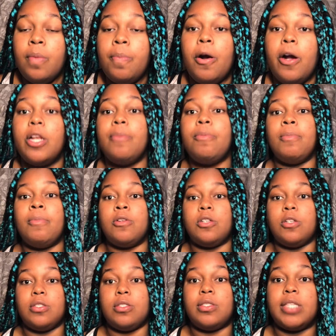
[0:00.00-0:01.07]
party
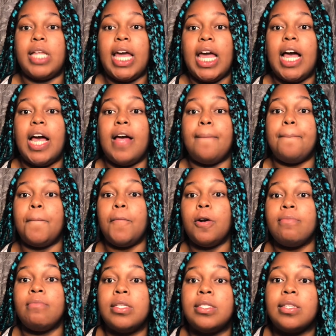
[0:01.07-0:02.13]
promoters, they have more
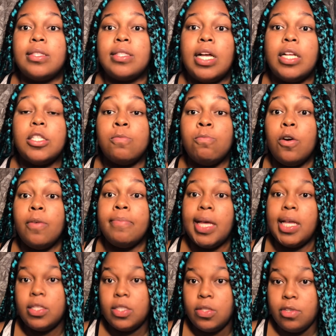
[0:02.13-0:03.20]
music that's more
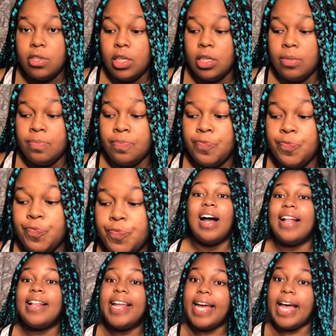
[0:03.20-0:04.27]
mainstream.
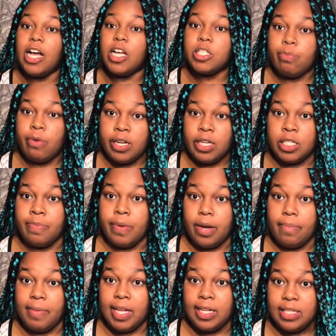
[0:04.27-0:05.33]
I like house parties better
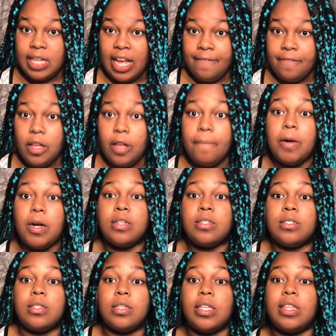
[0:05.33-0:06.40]
because I feel
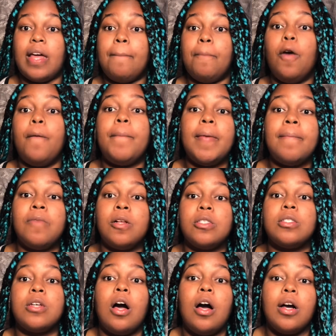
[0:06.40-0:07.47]
personally that more people
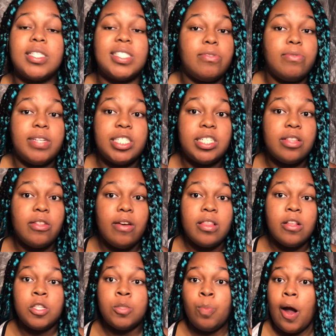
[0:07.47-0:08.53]
talk to each other at
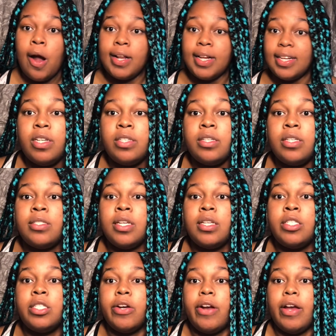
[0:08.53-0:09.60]
those parties. There's this
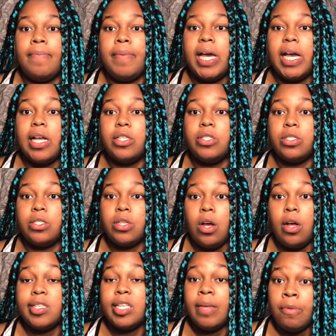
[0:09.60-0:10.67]
Instagram page
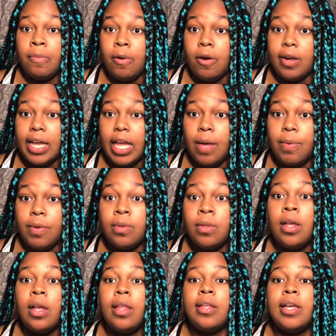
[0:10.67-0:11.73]
called Temple Party Owl.
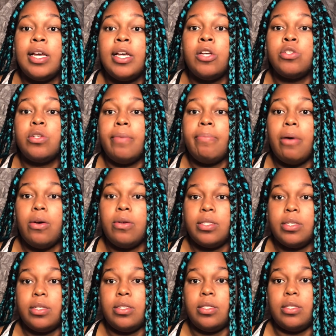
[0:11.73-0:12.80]
He usually
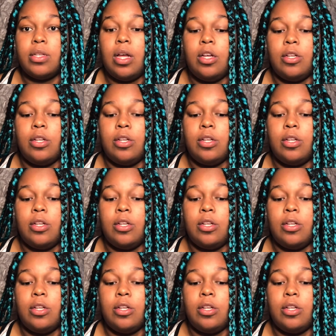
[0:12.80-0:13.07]
posts